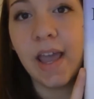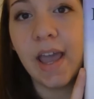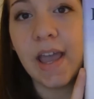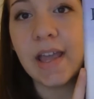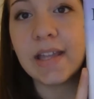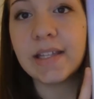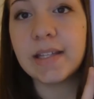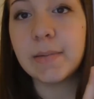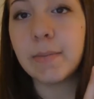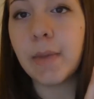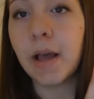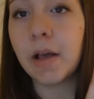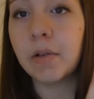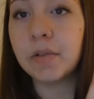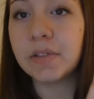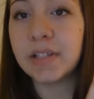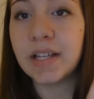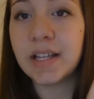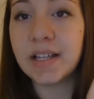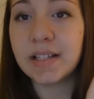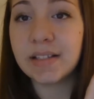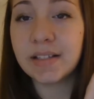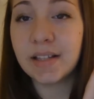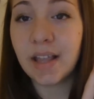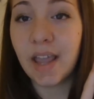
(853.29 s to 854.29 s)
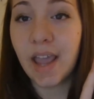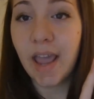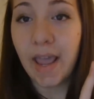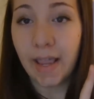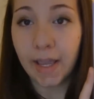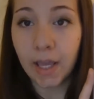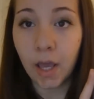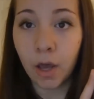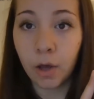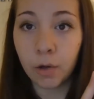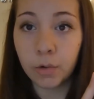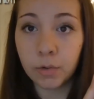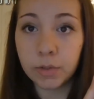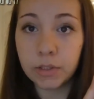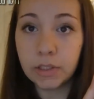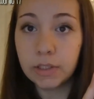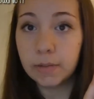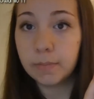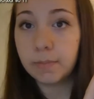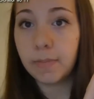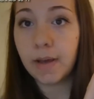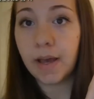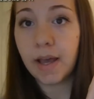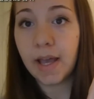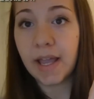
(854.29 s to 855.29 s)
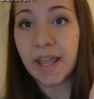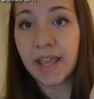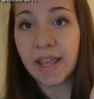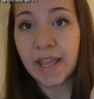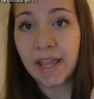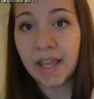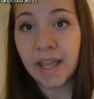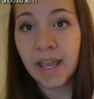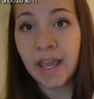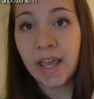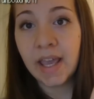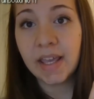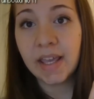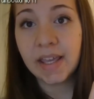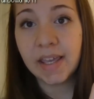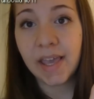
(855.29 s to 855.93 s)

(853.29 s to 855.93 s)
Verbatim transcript: And the Mountains Echoed by